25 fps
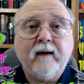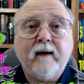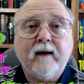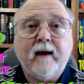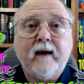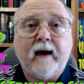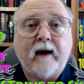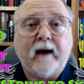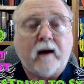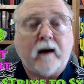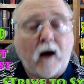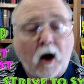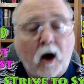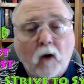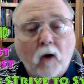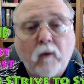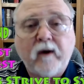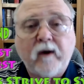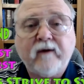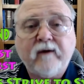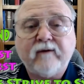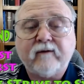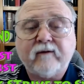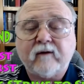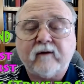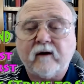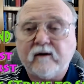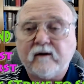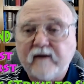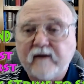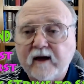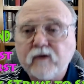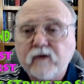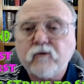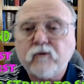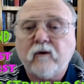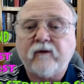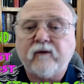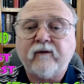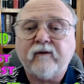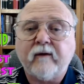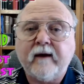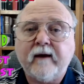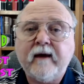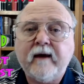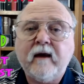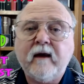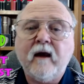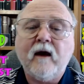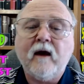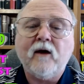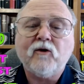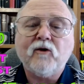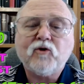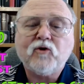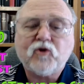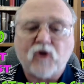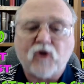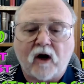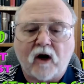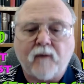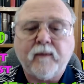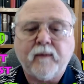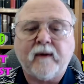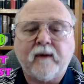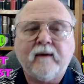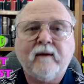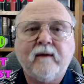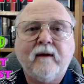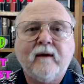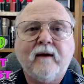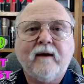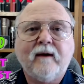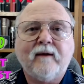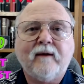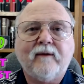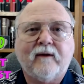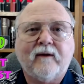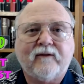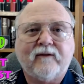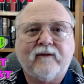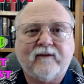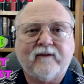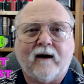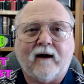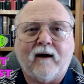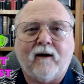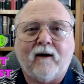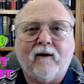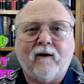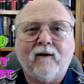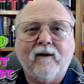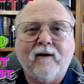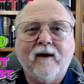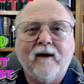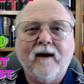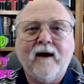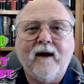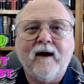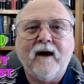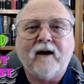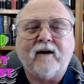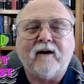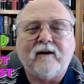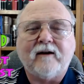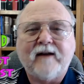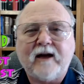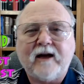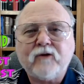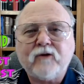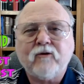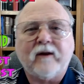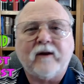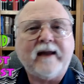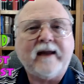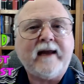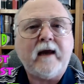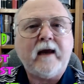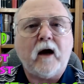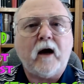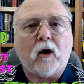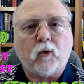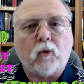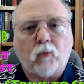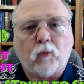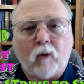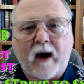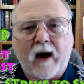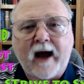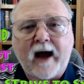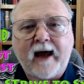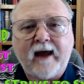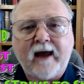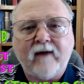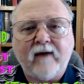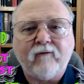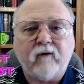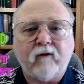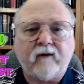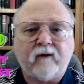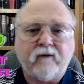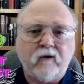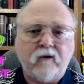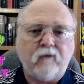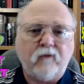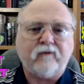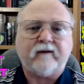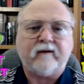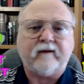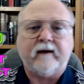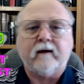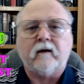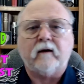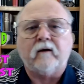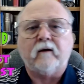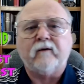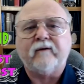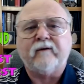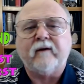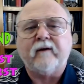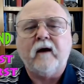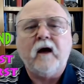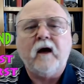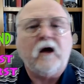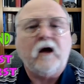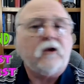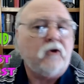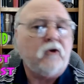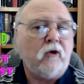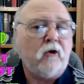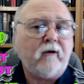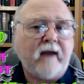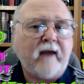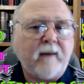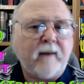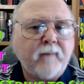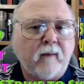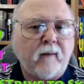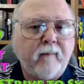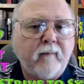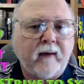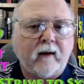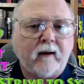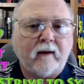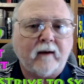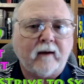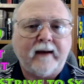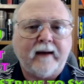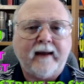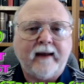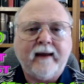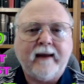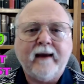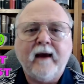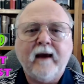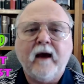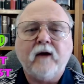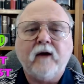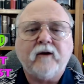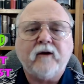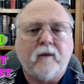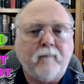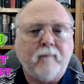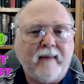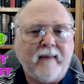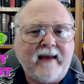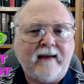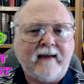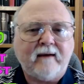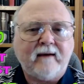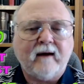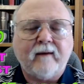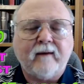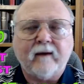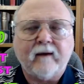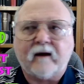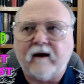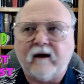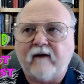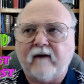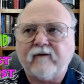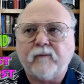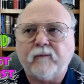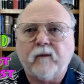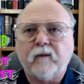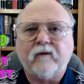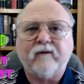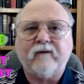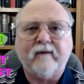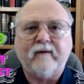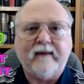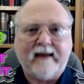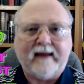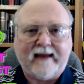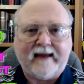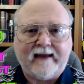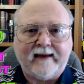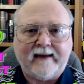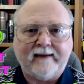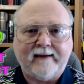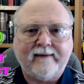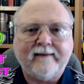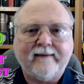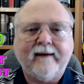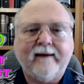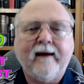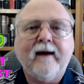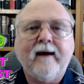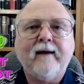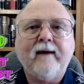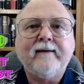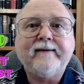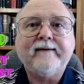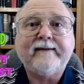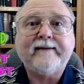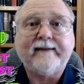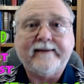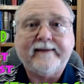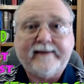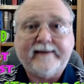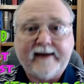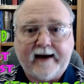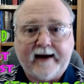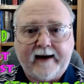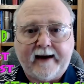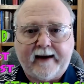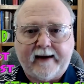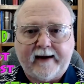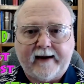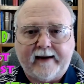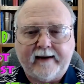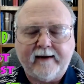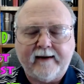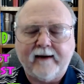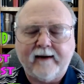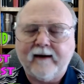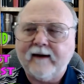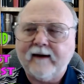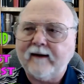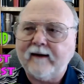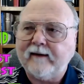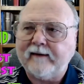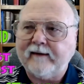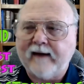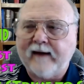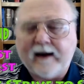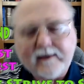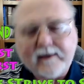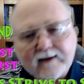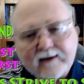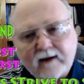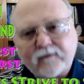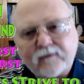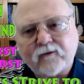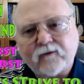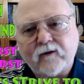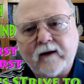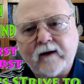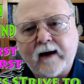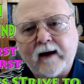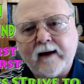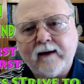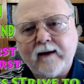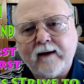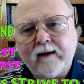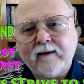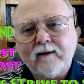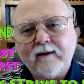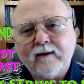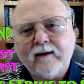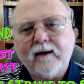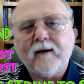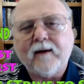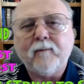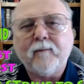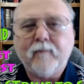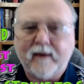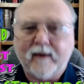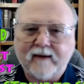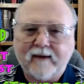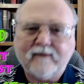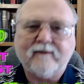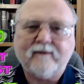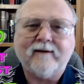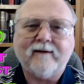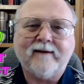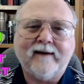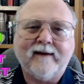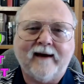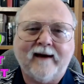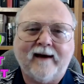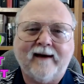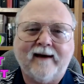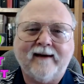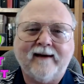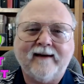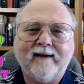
And always continuously sharpen the saw. Continually arrive with new skills, new capability to meet the customer's needs today. Not yesterday, but today.